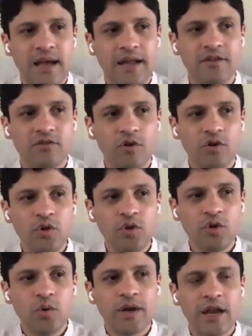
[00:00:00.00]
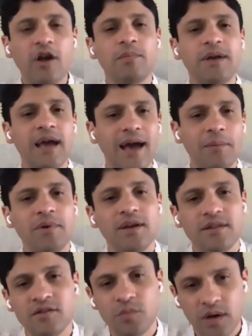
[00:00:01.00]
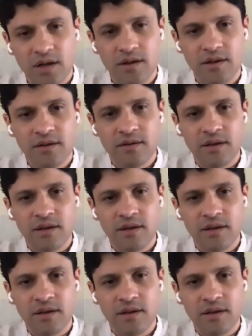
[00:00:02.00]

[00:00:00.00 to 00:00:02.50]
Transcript: And so you cannot be happy in this world